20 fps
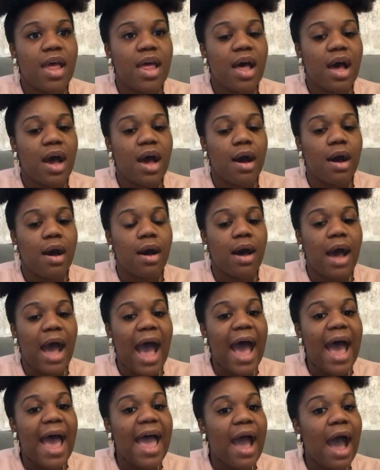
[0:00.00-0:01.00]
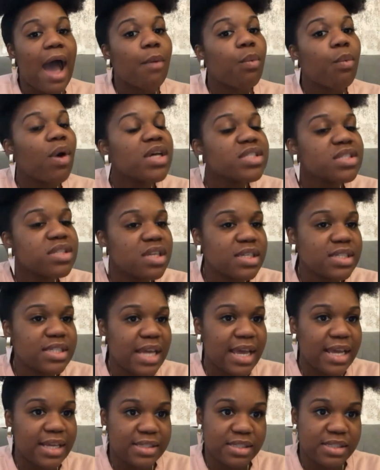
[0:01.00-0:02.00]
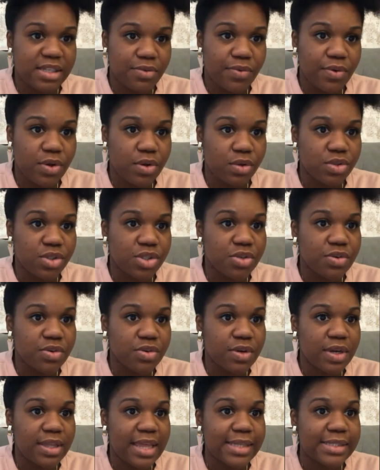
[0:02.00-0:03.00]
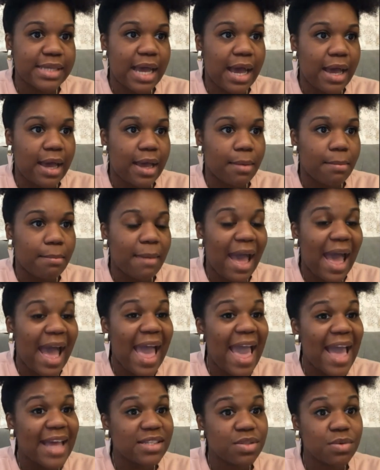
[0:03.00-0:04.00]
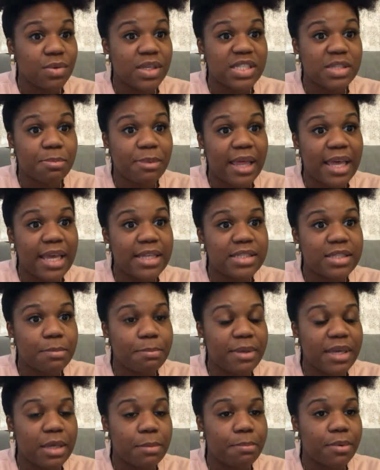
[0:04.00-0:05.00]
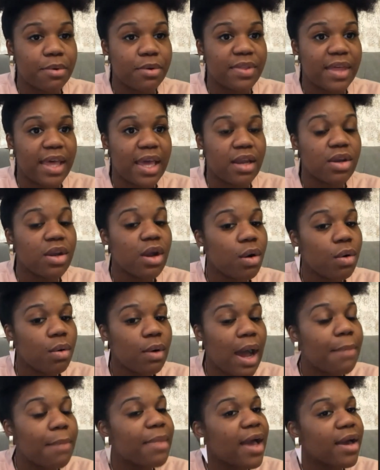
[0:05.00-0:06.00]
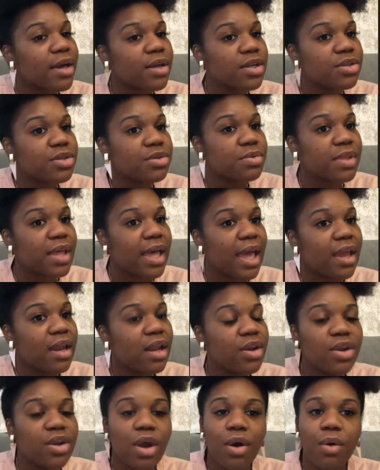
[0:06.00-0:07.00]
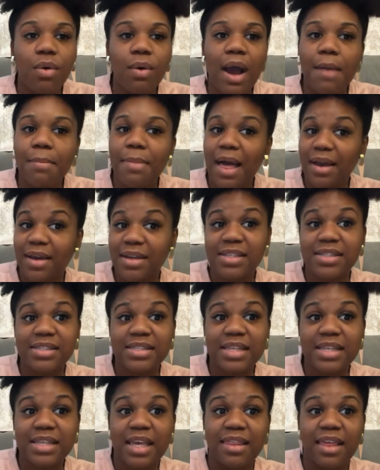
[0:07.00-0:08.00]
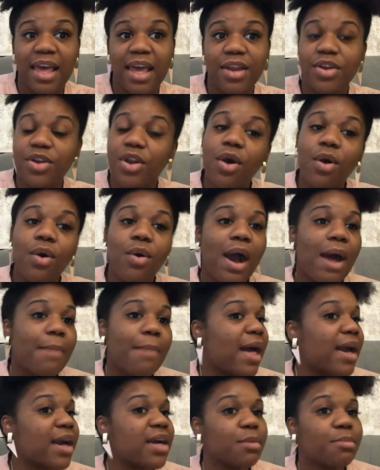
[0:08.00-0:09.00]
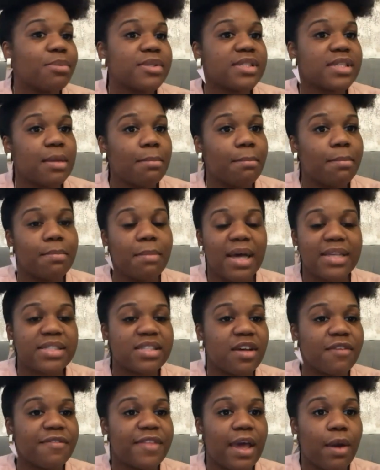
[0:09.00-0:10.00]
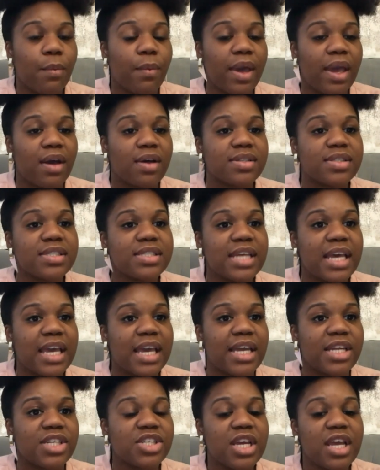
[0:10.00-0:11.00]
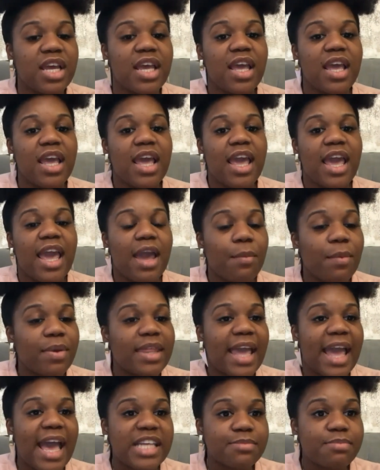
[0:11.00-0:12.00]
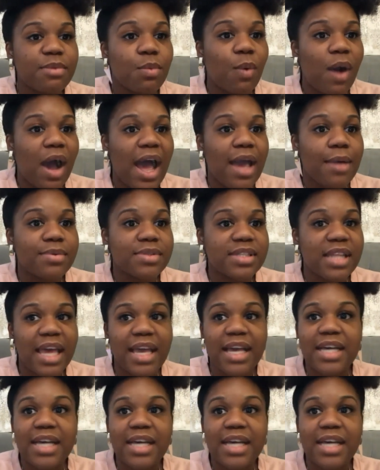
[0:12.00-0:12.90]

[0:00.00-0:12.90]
uh, I, I was looked at as difficult during that time. I had to explain to people that no, I'm not going to do that. No, I'm not going to say that. No, I'm not going to present myself that way on stage. And when they asked me why, it was like, because